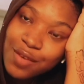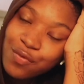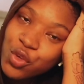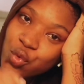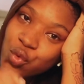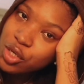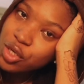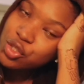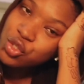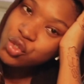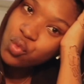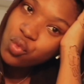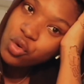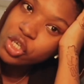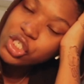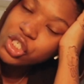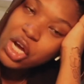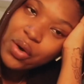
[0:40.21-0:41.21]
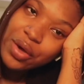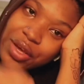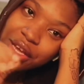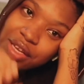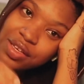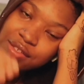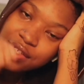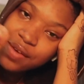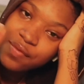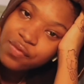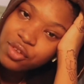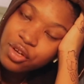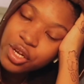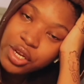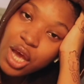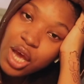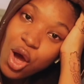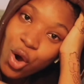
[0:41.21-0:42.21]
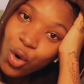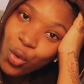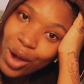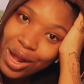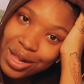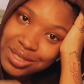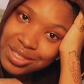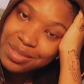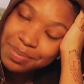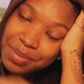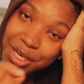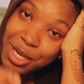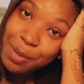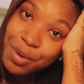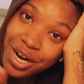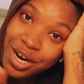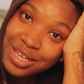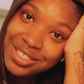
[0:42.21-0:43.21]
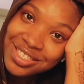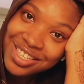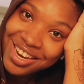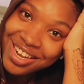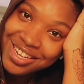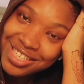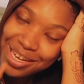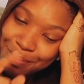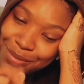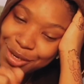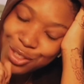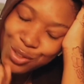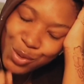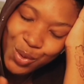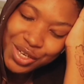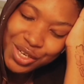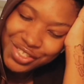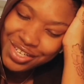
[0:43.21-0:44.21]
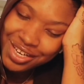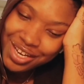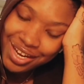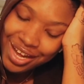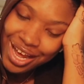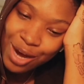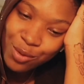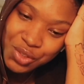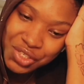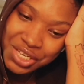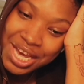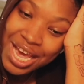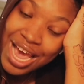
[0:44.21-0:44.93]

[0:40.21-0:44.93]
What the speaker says: If you want to watch how I get stuff done whilst being a procrastinator, please go and check it out.